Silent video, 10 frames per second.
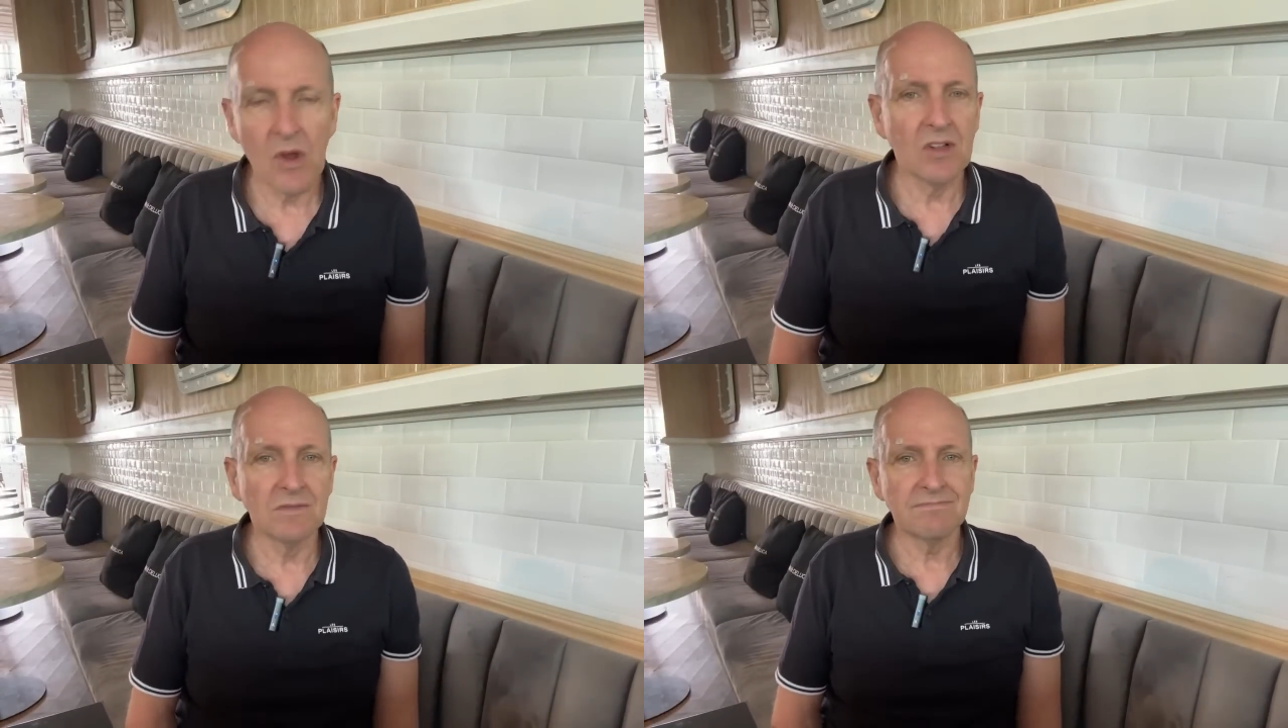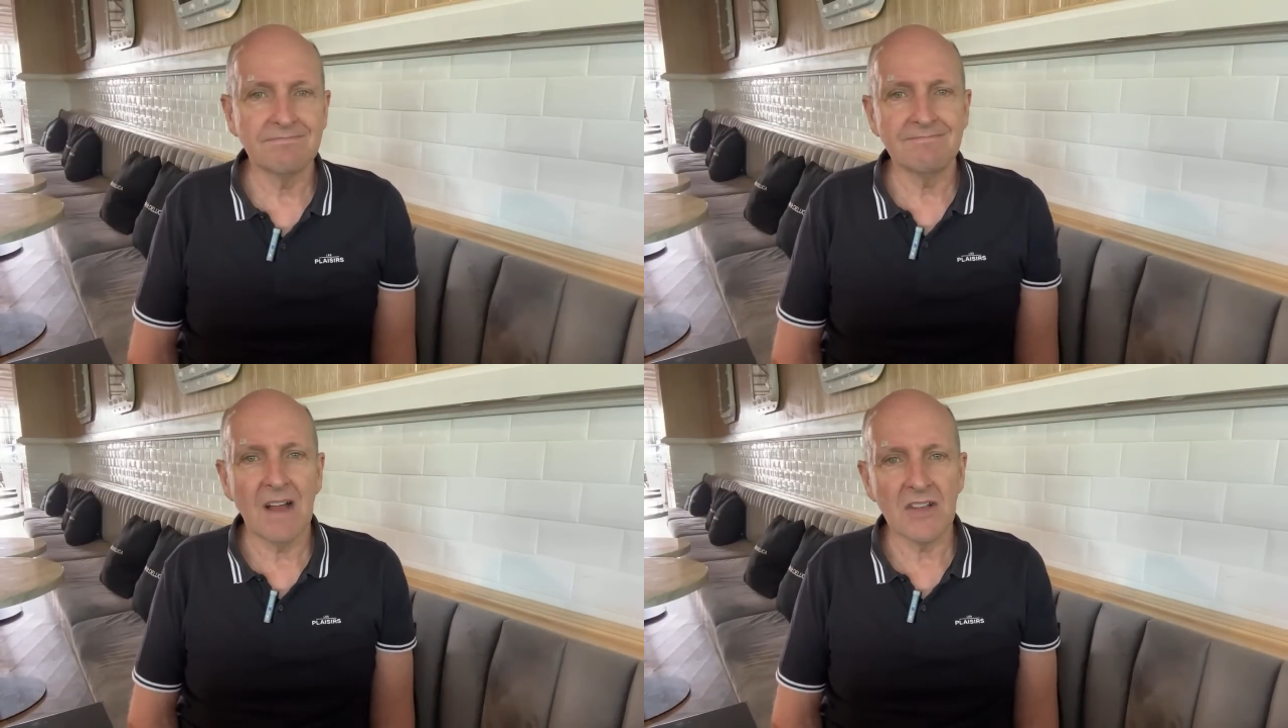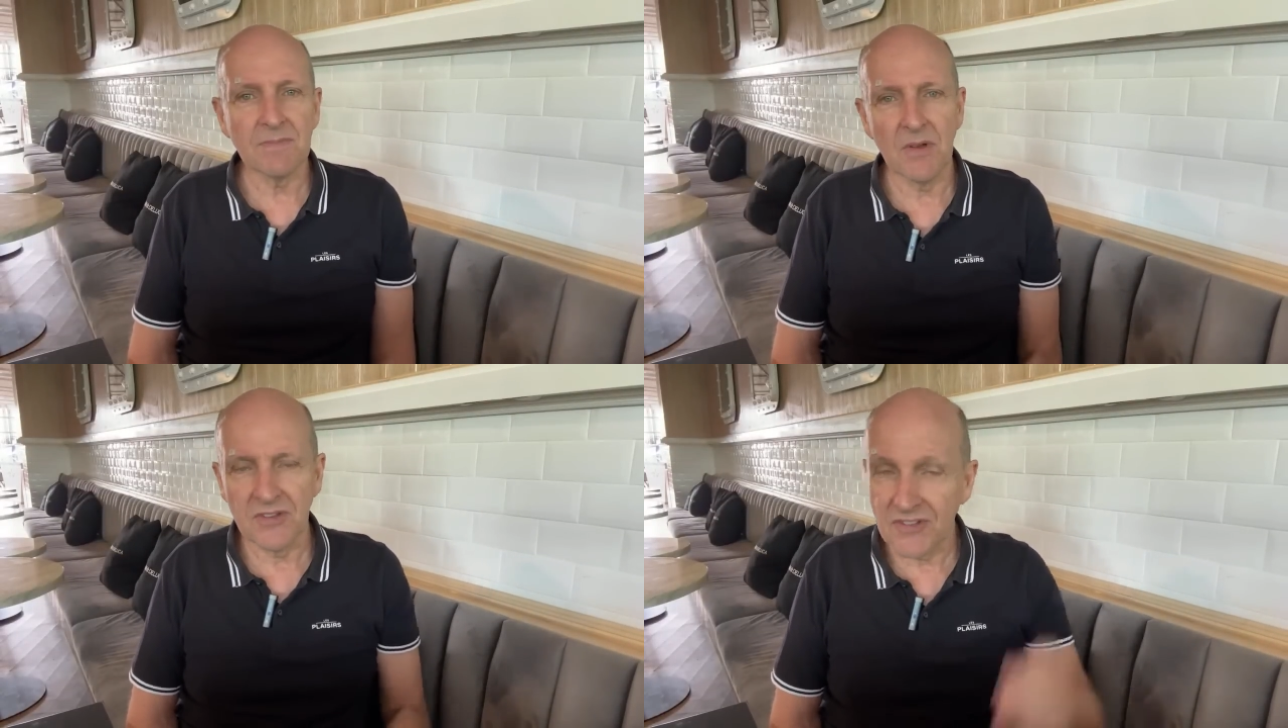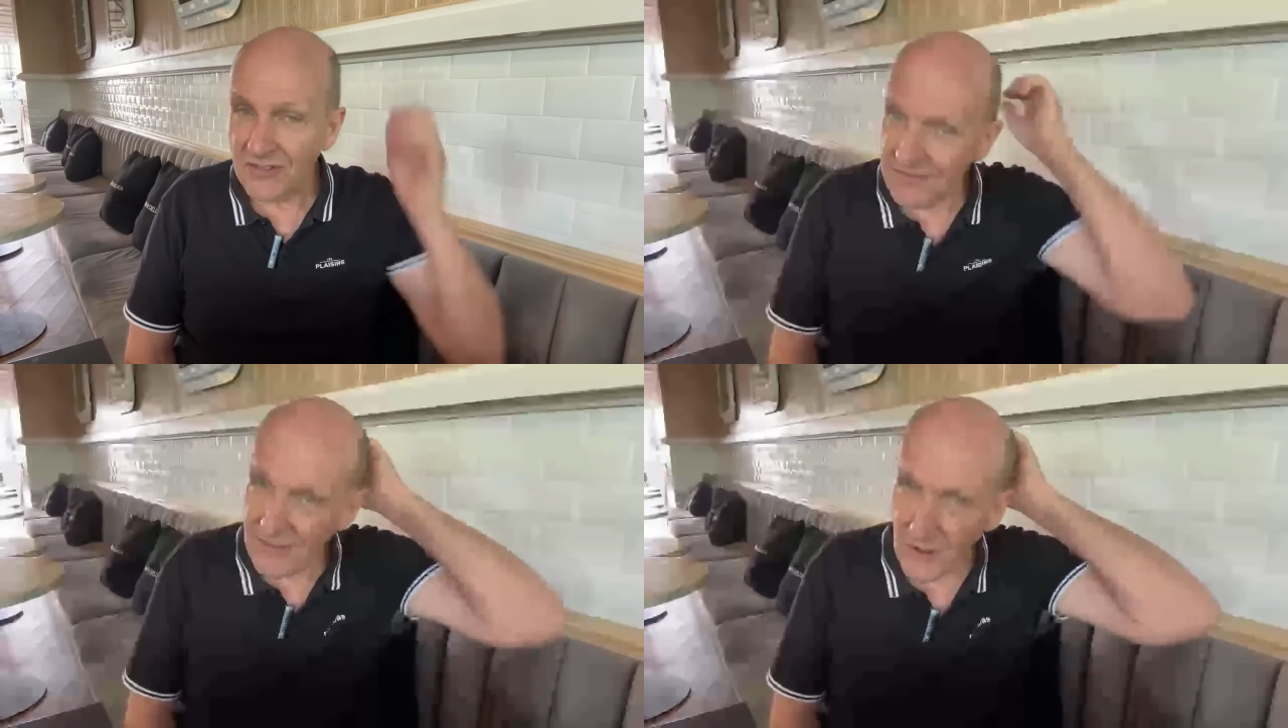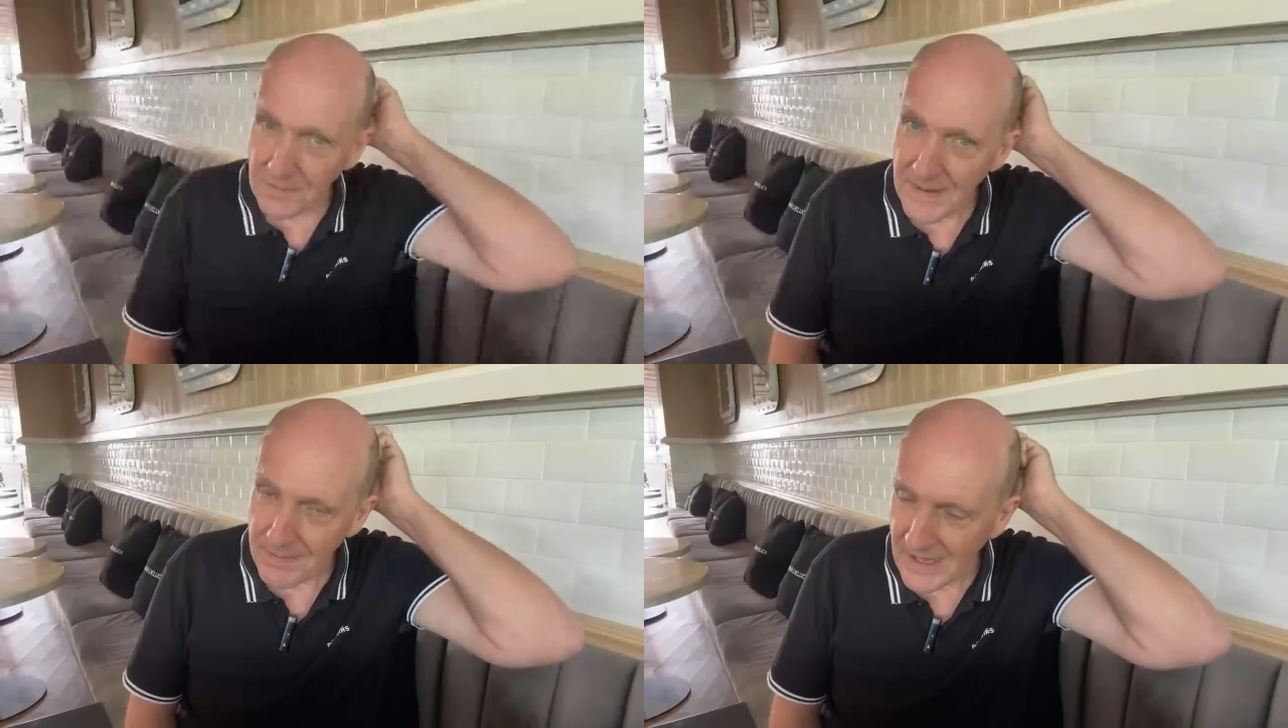Well, I suppose a
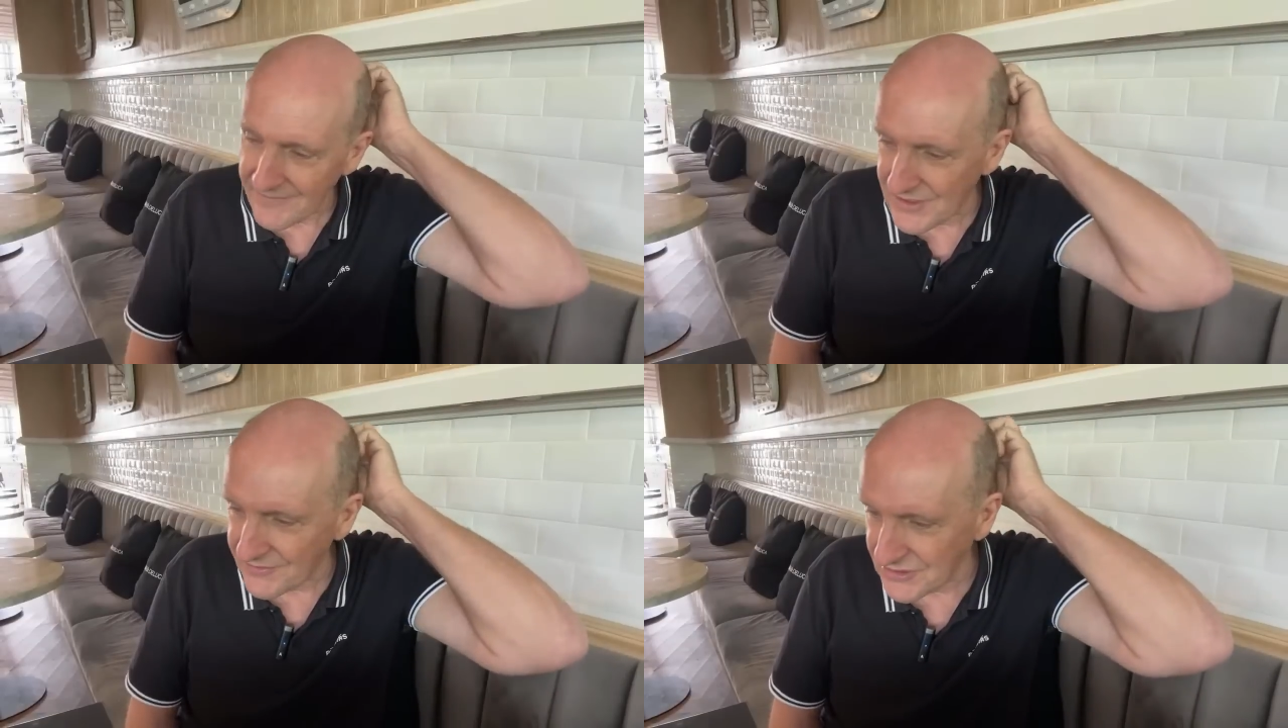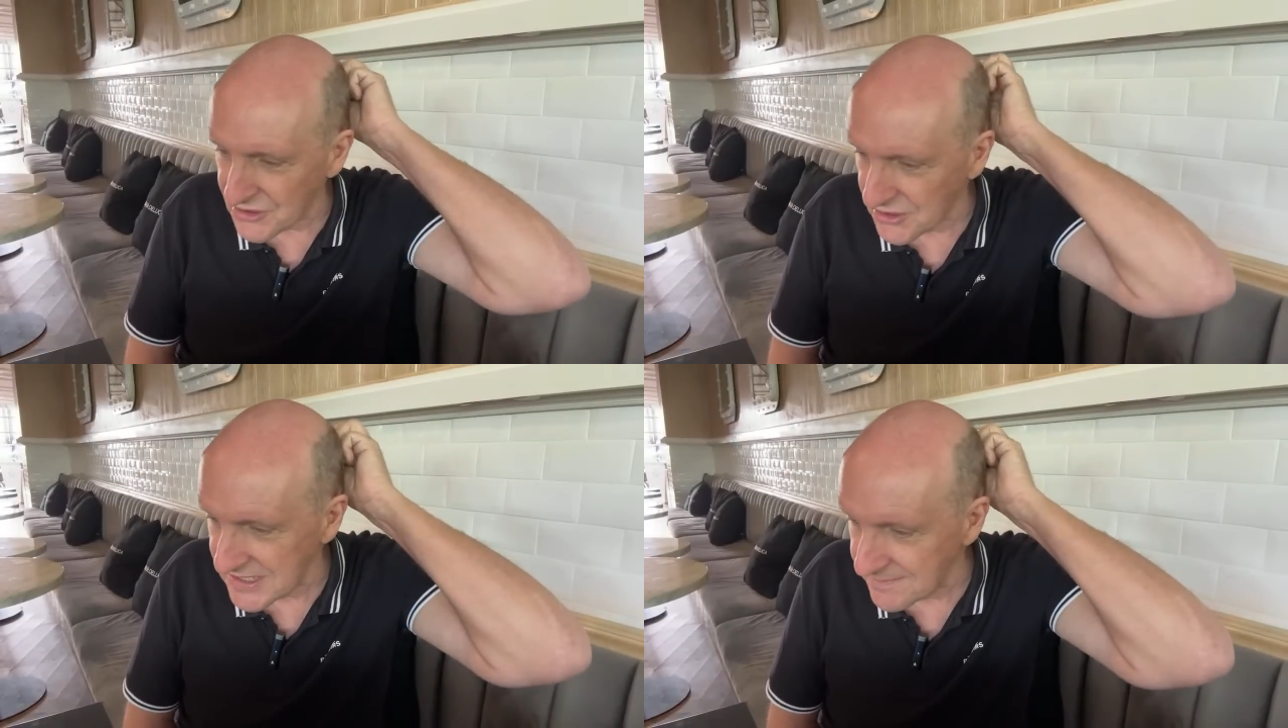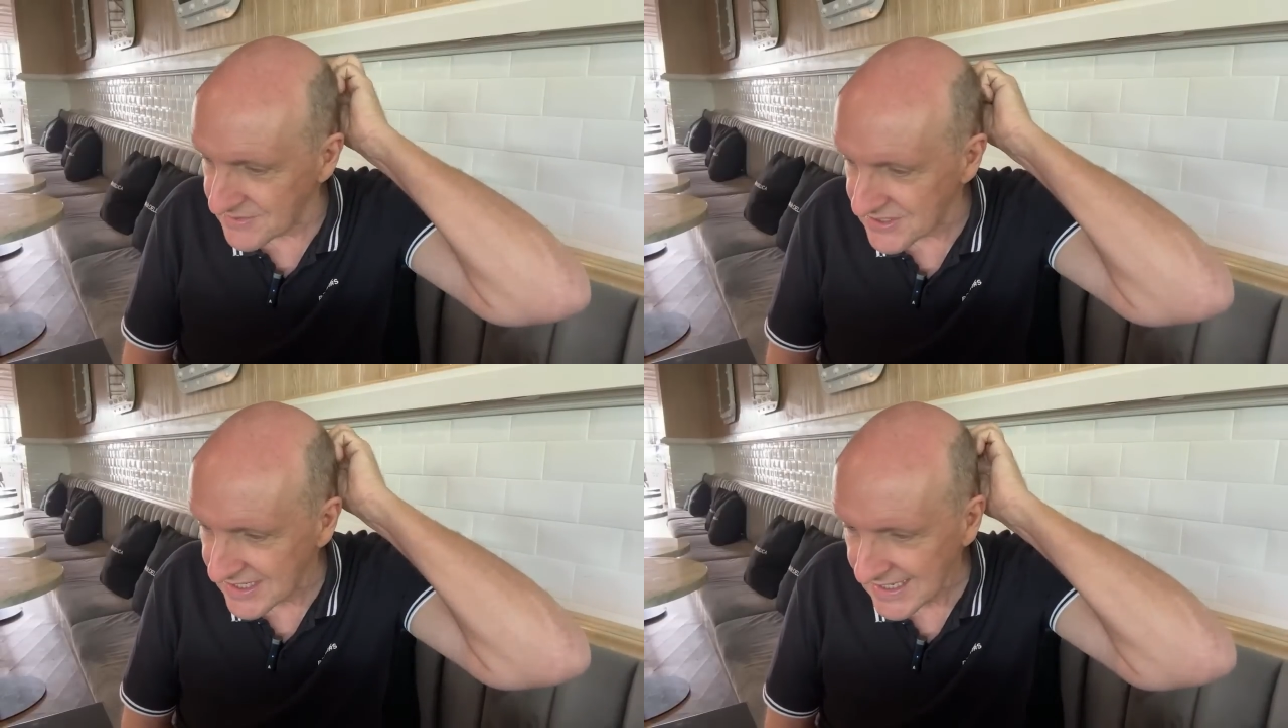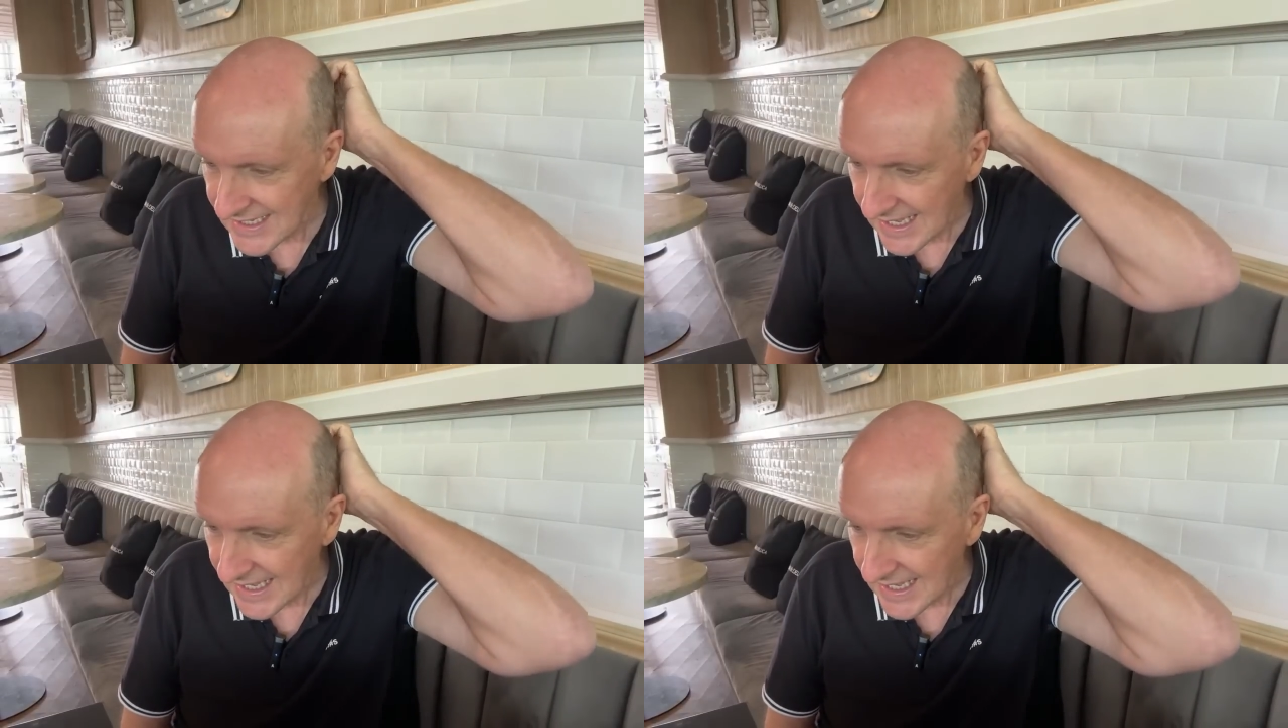lot of people have different dreams.